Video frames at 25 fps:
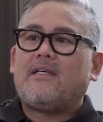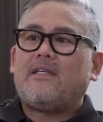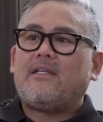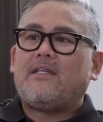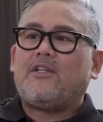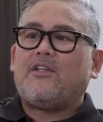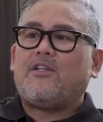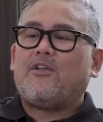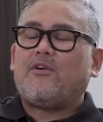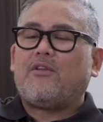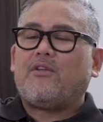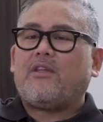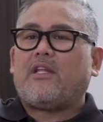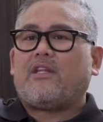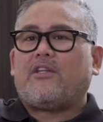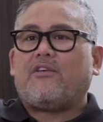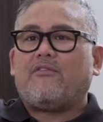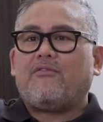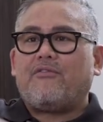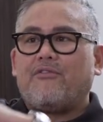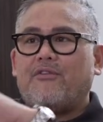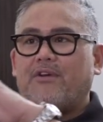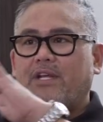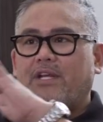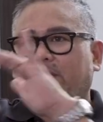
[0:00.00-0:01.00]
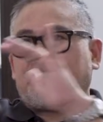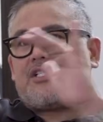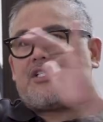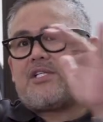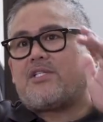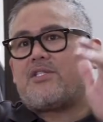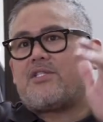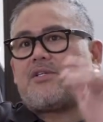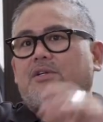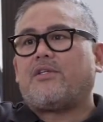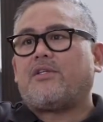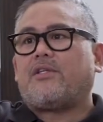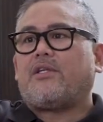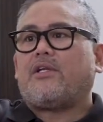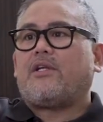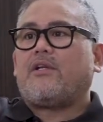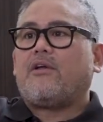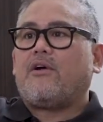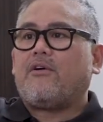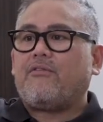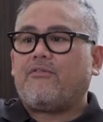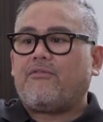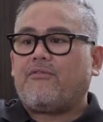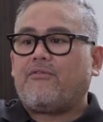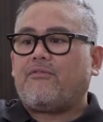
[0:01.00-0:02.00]
you know that you've reached a certain
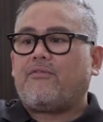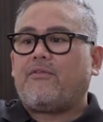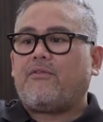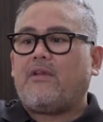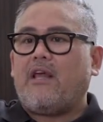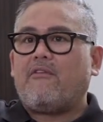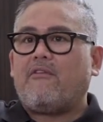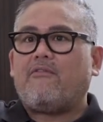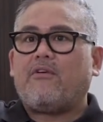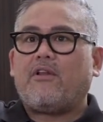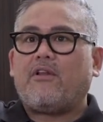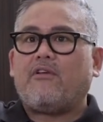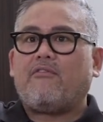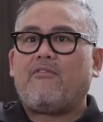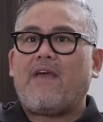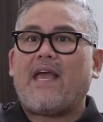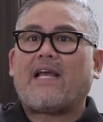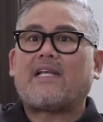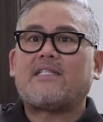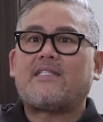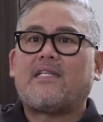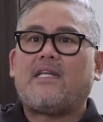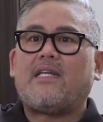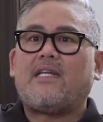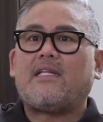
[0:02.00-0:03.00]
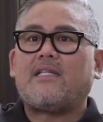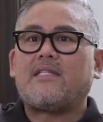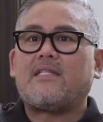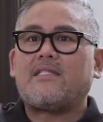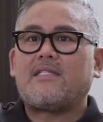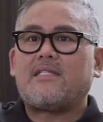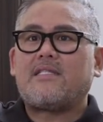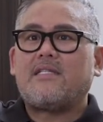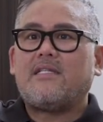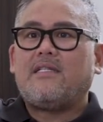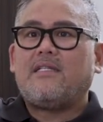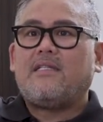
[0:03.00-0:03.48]
level of excellence.